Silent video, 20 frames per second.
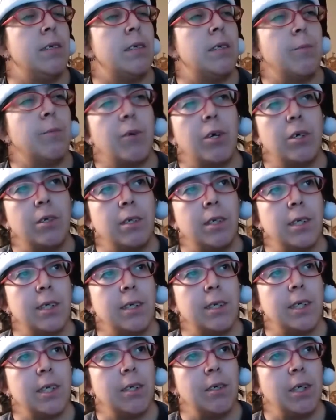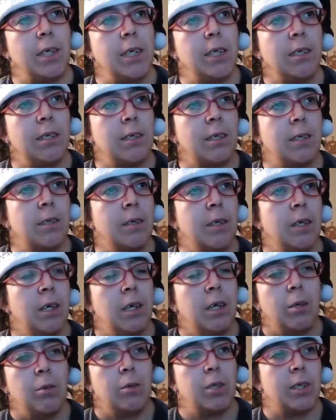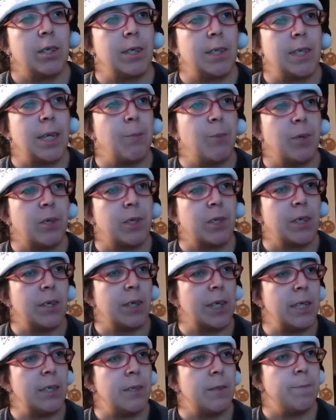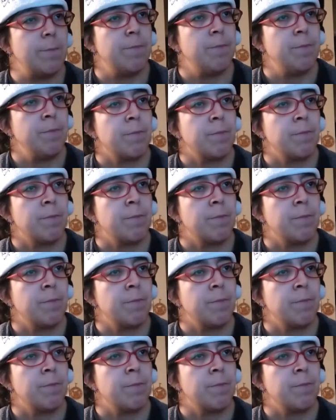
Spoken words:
Demonta series, which is a 10-book series.